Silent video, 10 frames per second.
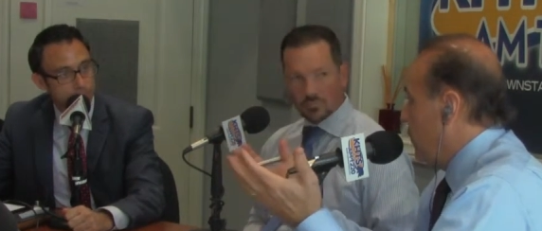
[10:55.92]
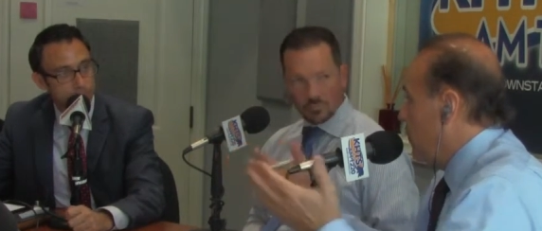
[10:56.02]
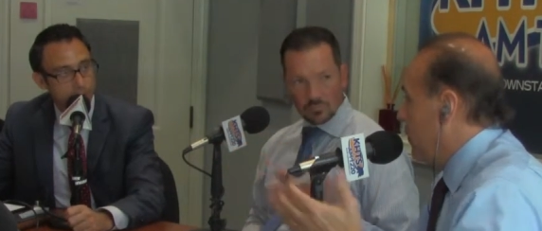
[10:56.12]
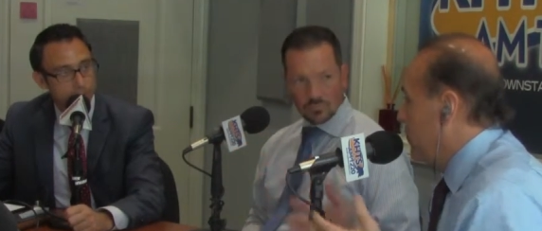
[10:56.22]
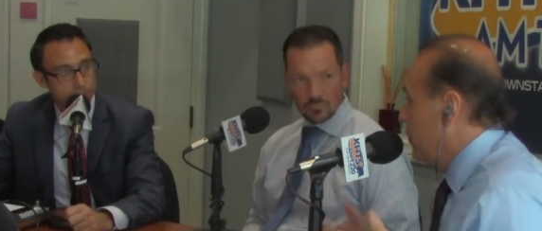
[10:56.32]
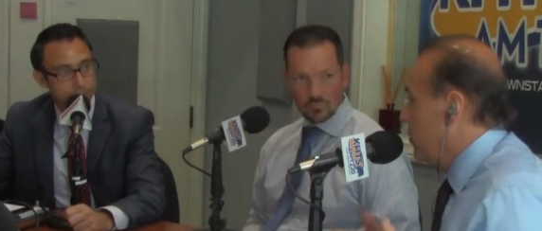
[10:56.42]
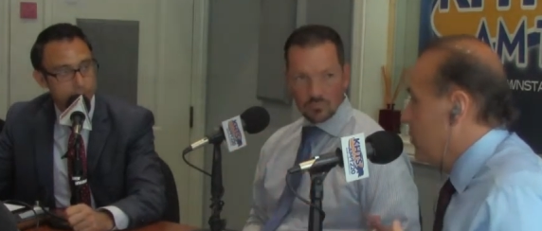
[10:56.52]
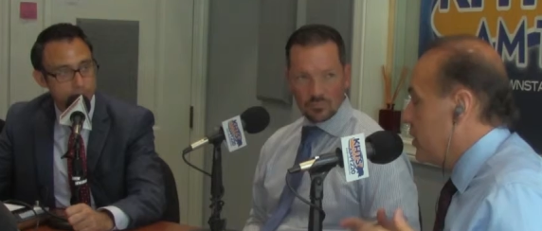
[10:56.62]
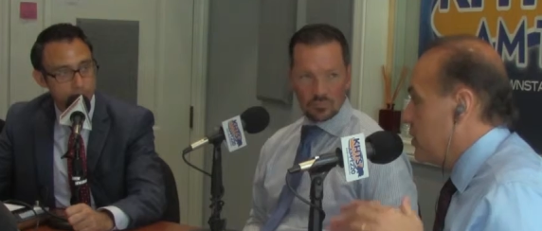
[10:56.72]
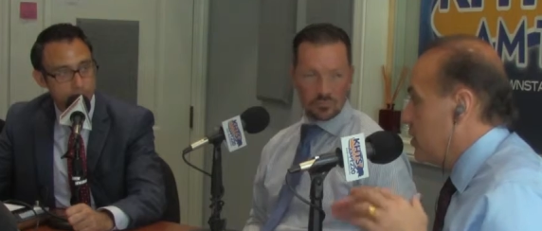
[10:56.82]
Speaker 1: if you have somebody
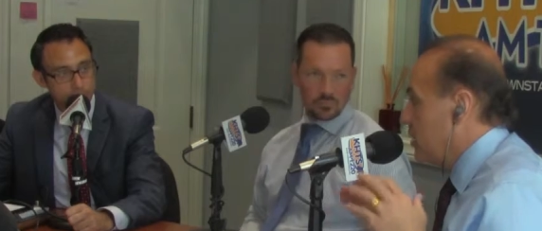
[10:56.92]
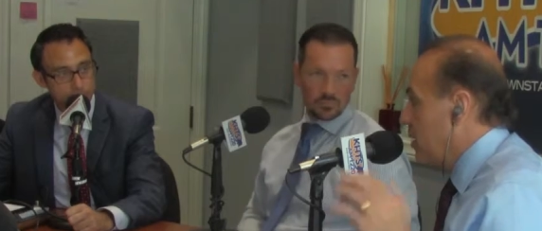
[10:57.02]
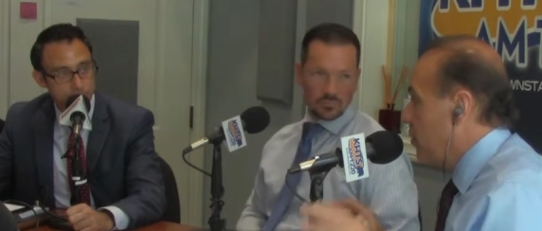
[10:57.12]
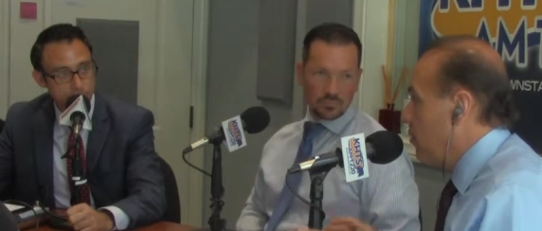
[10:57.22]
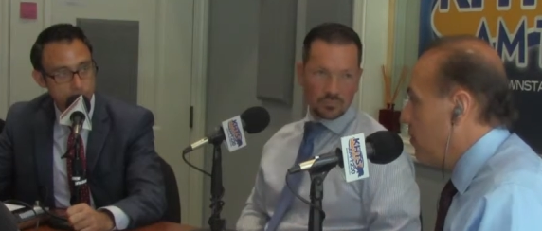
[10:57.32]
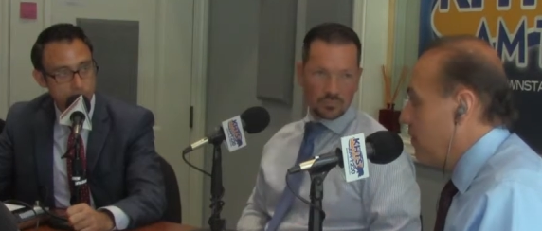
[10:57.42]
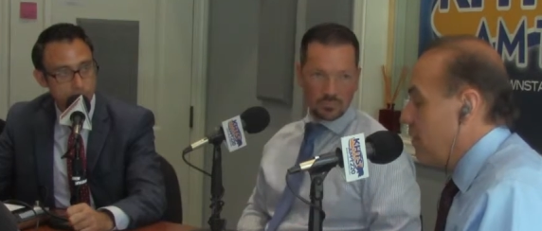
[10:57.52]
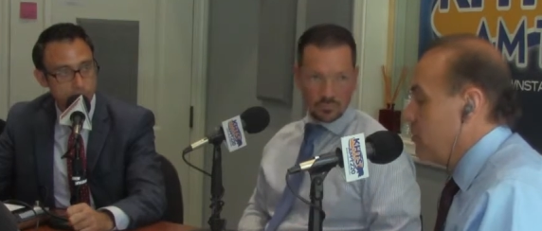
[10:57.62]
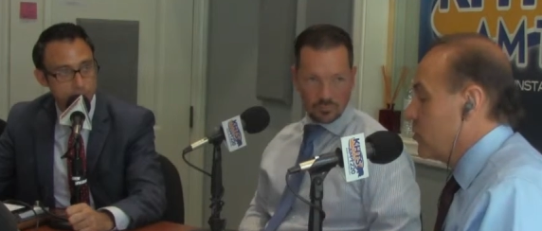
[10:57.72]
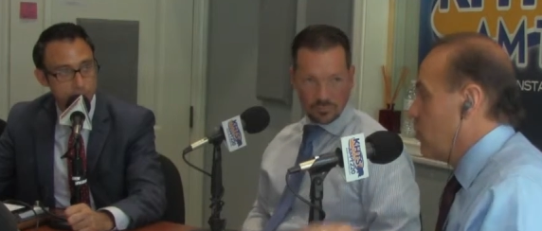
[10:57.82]
who says listen i'm
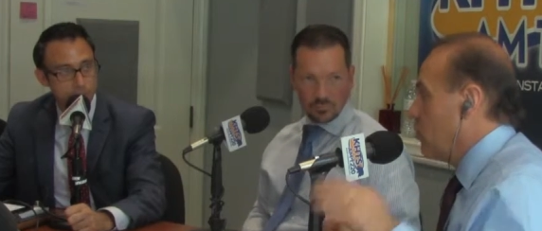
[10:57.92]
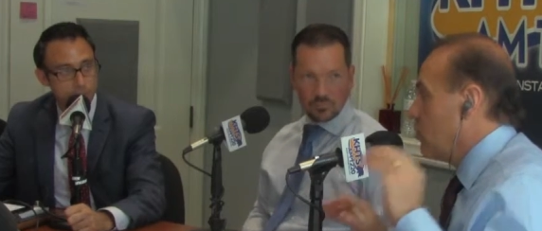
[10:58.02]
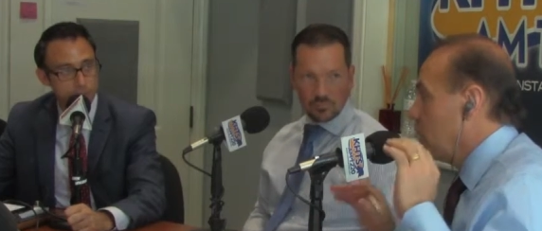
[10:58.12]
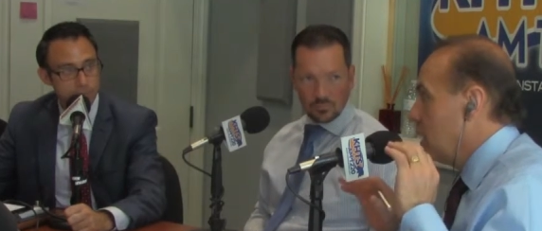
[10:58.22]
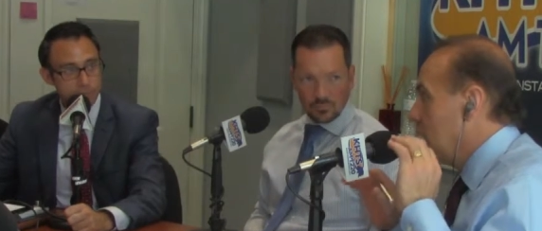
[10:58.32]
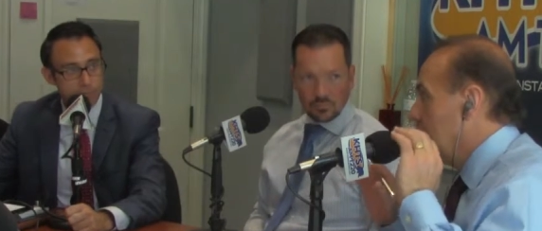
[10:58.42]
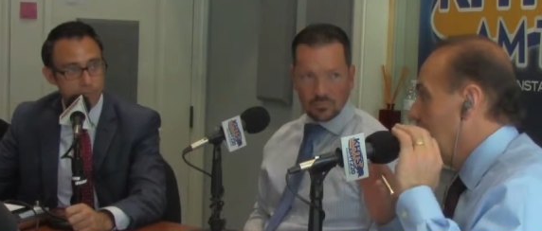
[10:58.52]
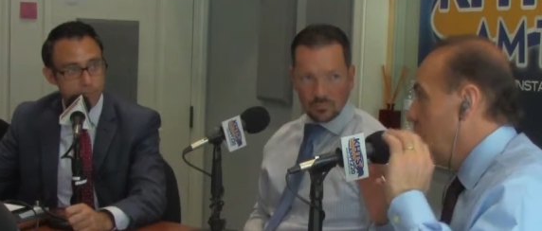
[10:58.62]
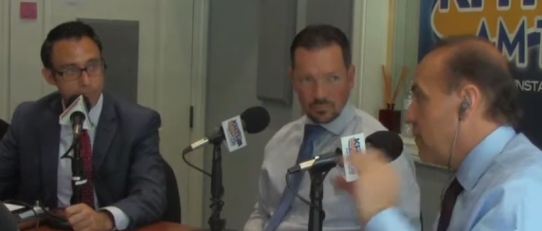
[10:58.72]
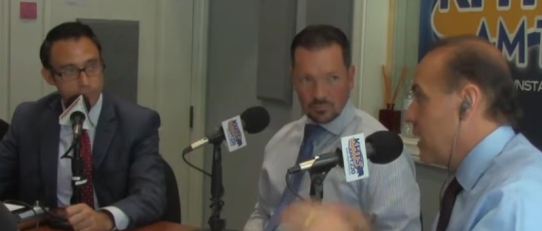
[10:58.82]
35 years old
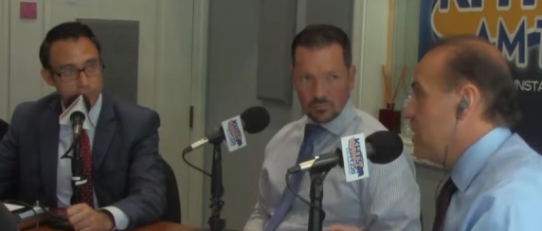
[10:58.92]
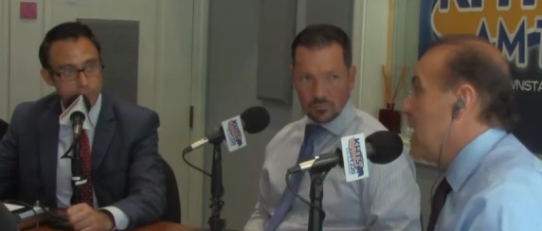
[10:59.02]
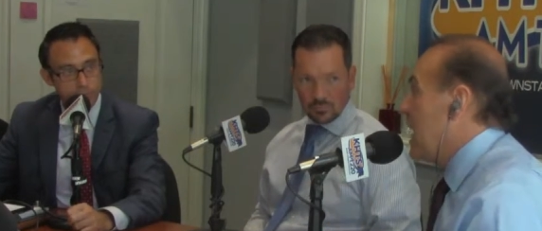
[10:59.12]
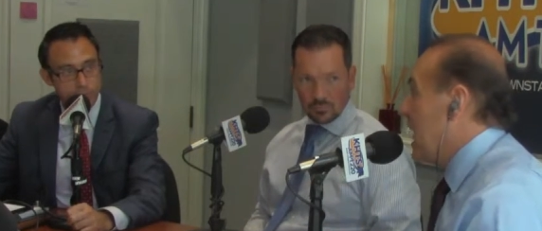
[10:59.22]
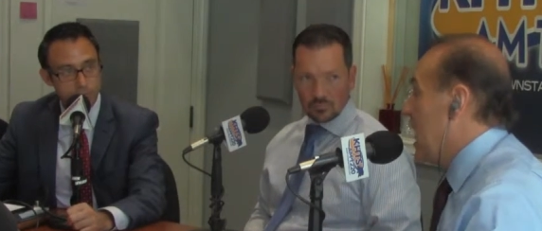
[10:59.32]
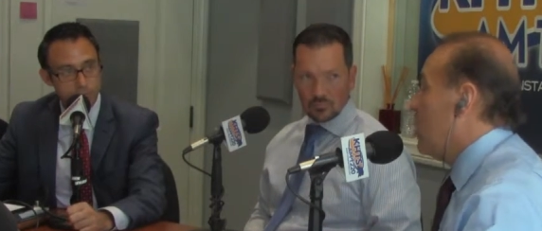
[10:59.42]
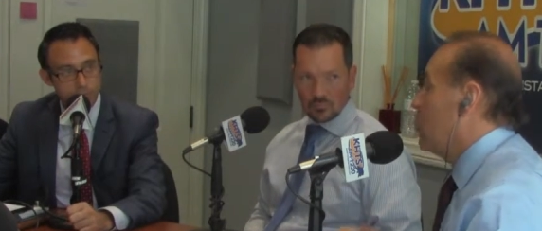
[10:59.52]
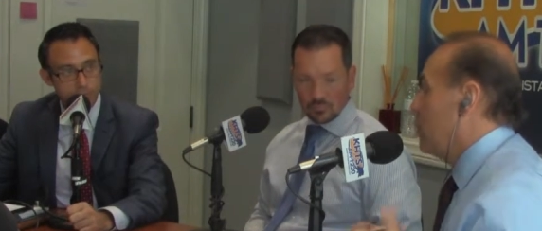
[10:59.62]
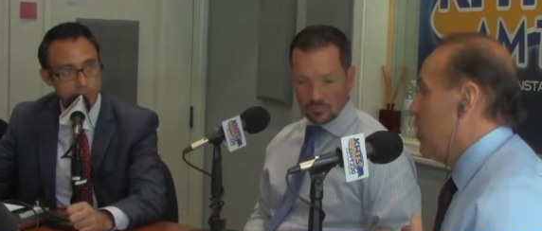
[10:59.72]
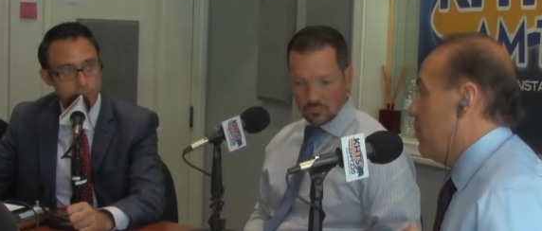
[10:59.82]
i've got to take care
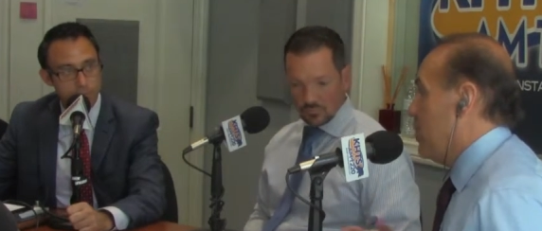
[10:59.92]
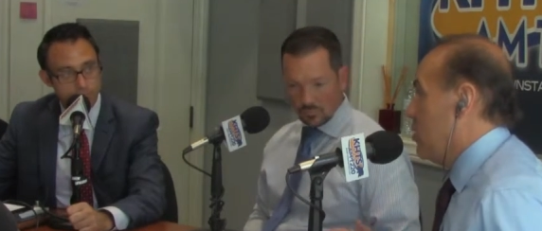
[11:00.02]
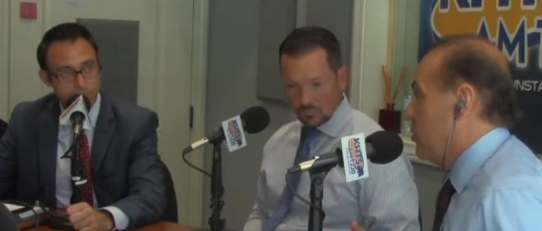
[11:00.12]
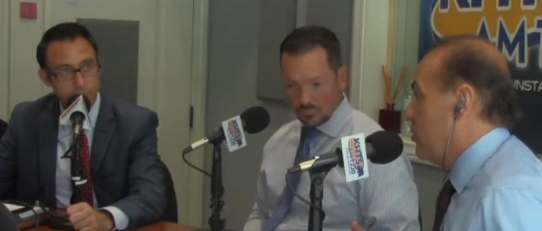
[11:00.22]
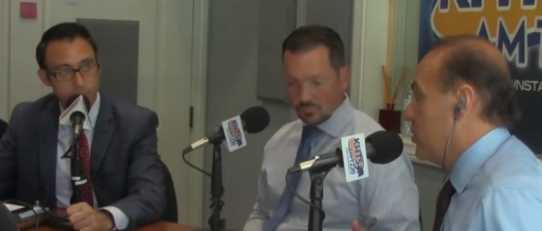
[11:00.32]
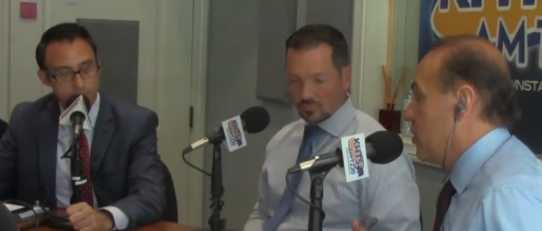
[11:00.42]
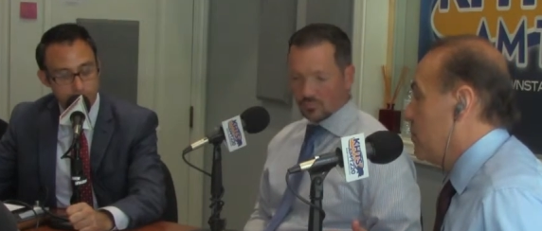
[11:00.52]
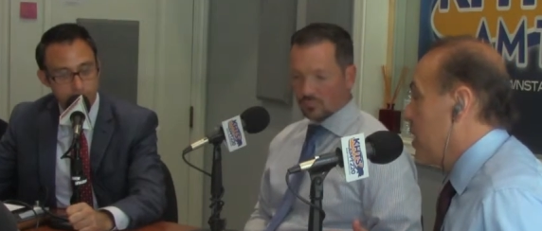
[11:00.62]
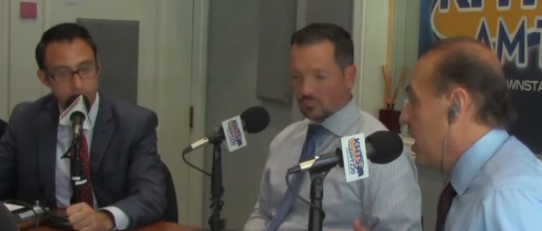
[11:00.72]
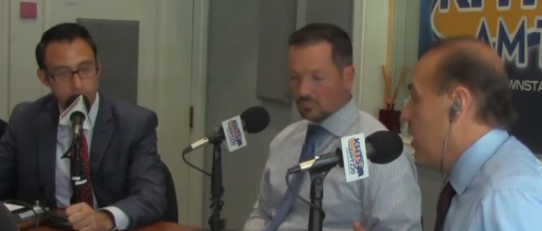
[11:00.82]
of my parents
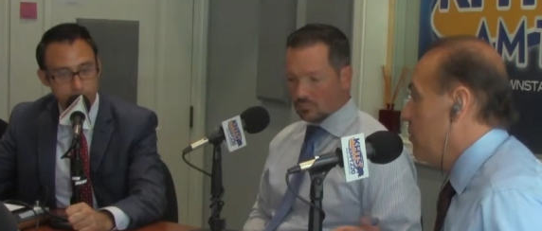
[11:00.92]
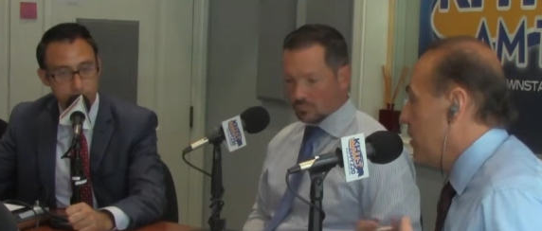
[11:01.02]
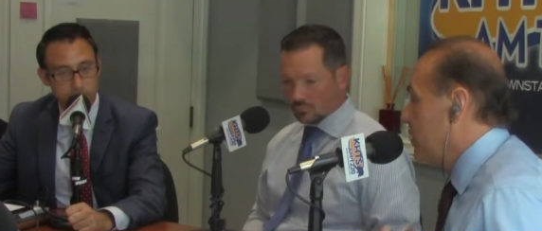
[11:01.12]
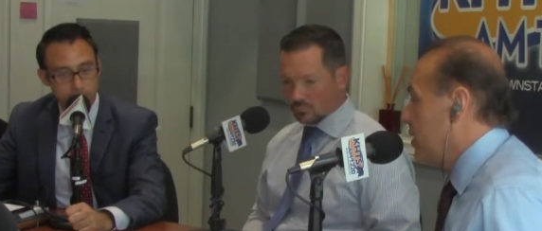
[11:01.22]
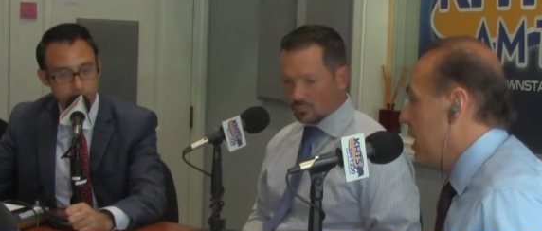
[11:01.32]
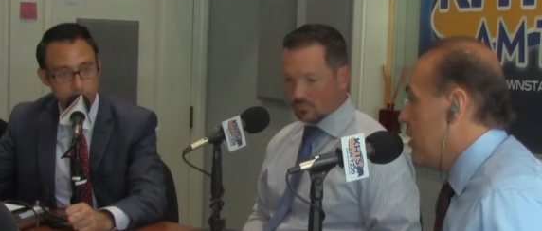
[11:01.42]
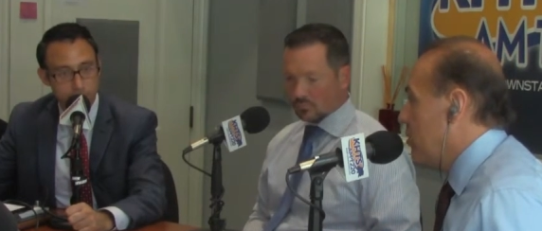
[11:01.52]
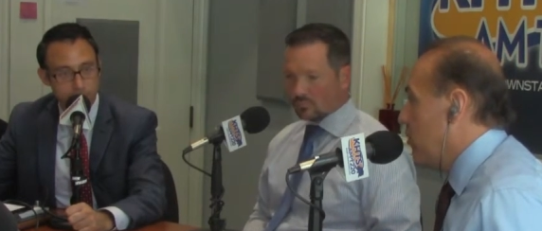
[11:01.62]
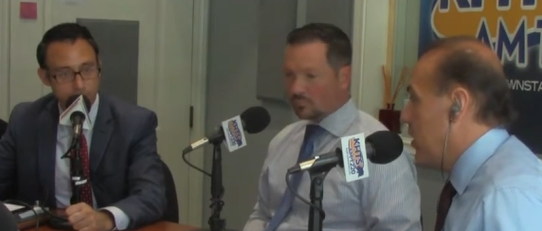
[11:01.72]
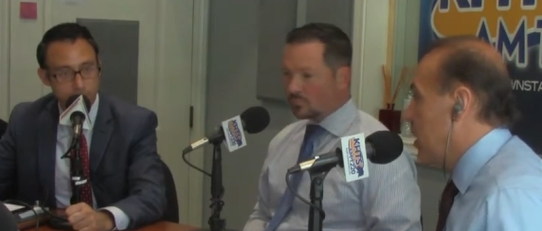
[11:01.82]
someday maybe today they're